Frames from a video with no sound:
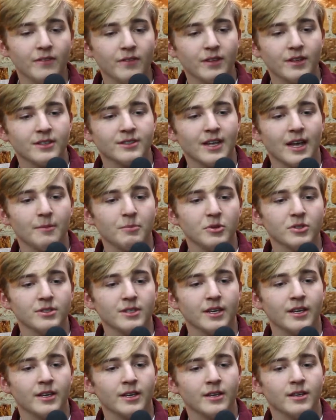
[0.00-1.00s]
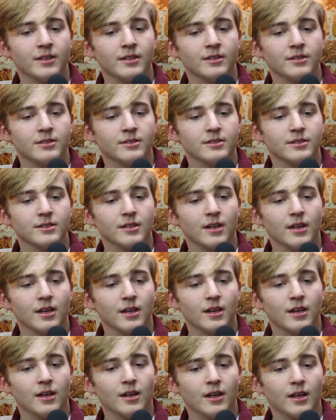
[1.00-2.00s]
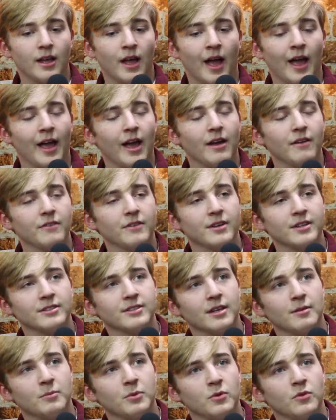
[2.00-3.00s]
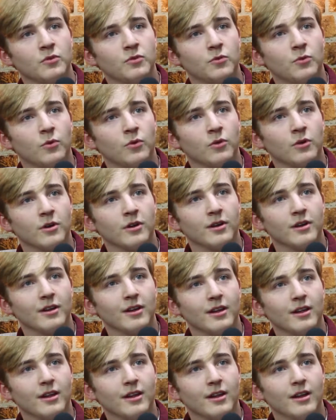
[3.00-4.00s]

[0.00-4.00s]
of the examples is, I have an example for